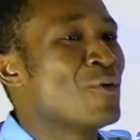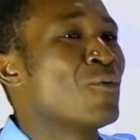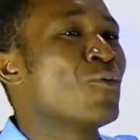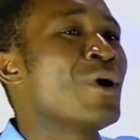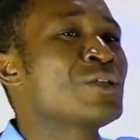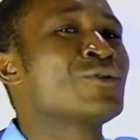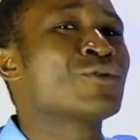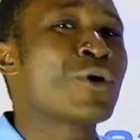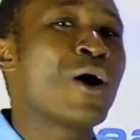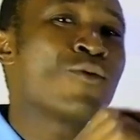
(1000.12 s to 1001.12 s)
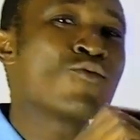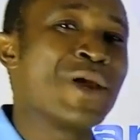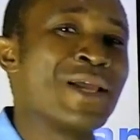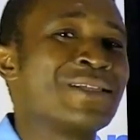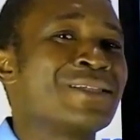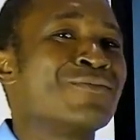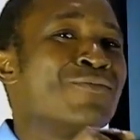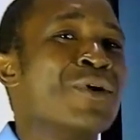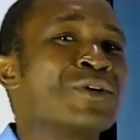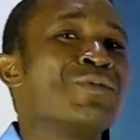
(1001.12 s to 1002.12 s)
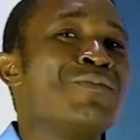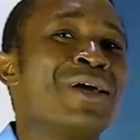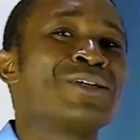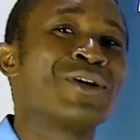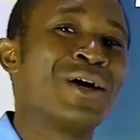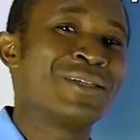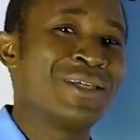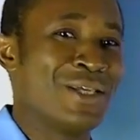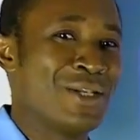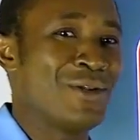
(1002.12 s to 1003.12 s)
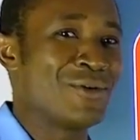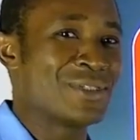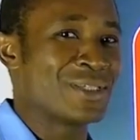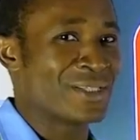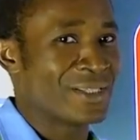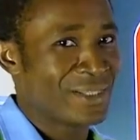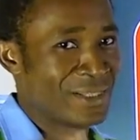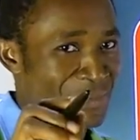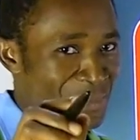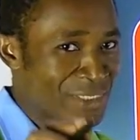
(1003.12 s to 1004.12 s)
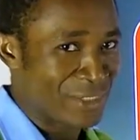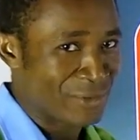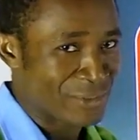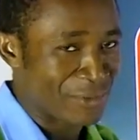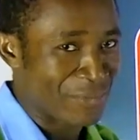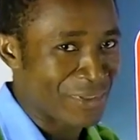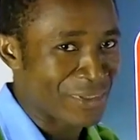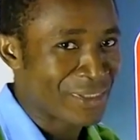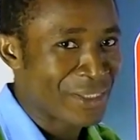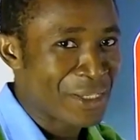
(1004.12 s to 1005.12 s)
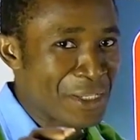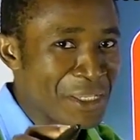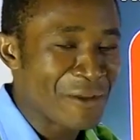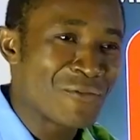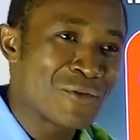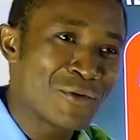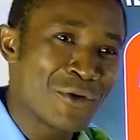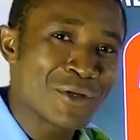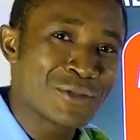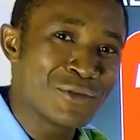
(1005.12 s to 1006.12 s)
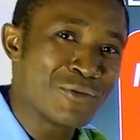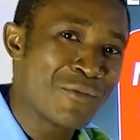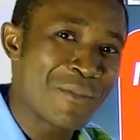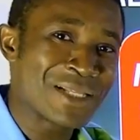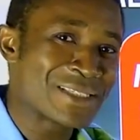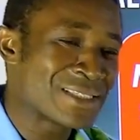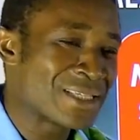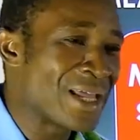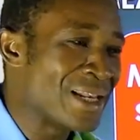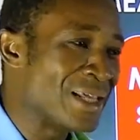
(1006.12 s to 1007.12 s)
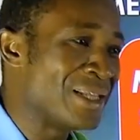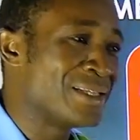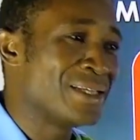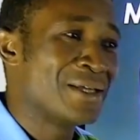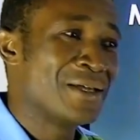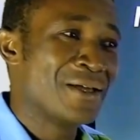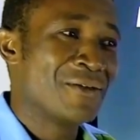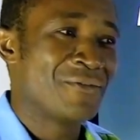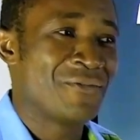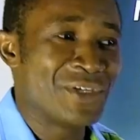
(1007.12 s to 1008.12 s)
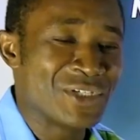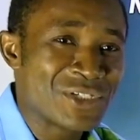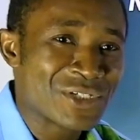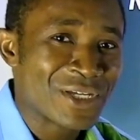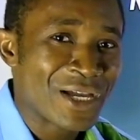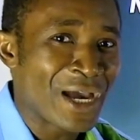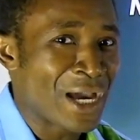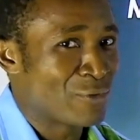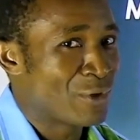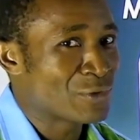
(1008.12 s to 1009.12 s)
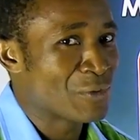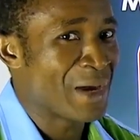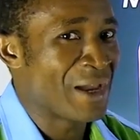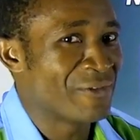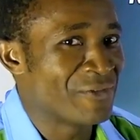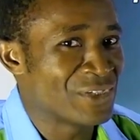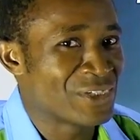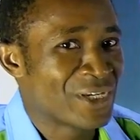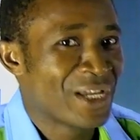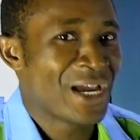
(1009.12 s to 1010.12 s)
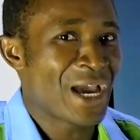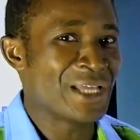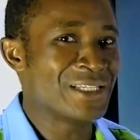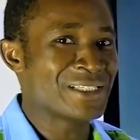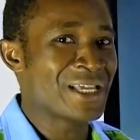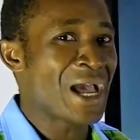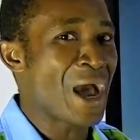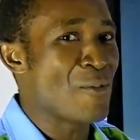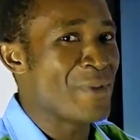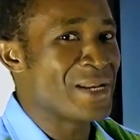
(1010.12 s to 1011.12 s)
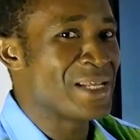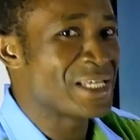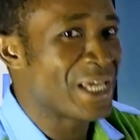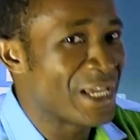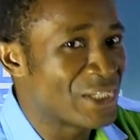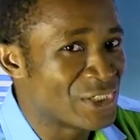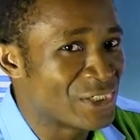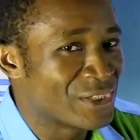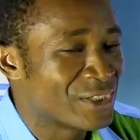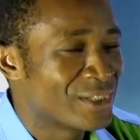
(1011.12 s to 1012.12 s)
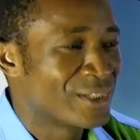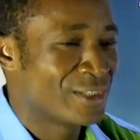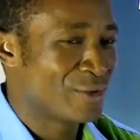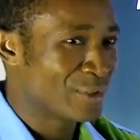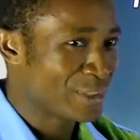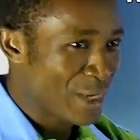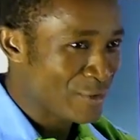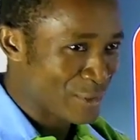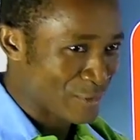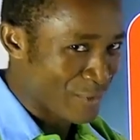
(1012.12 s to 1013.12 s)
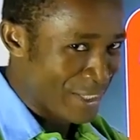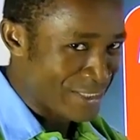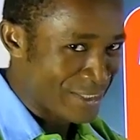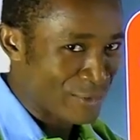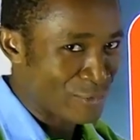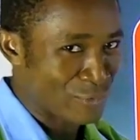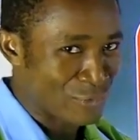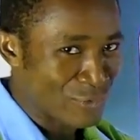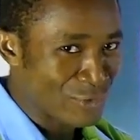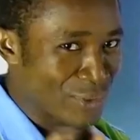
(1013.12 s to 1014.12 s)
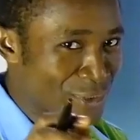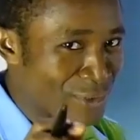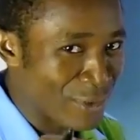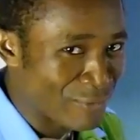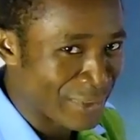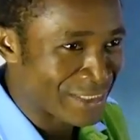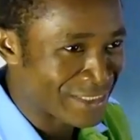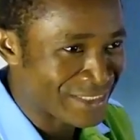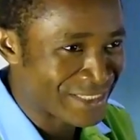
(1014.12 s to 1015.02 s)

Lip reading: What you call weight must be measured in Newton. Let me tell you something. If you go to the woman selling fish and you want to buy fish and they say how many kg, they will tell you it's weight. Do you know it's not weight?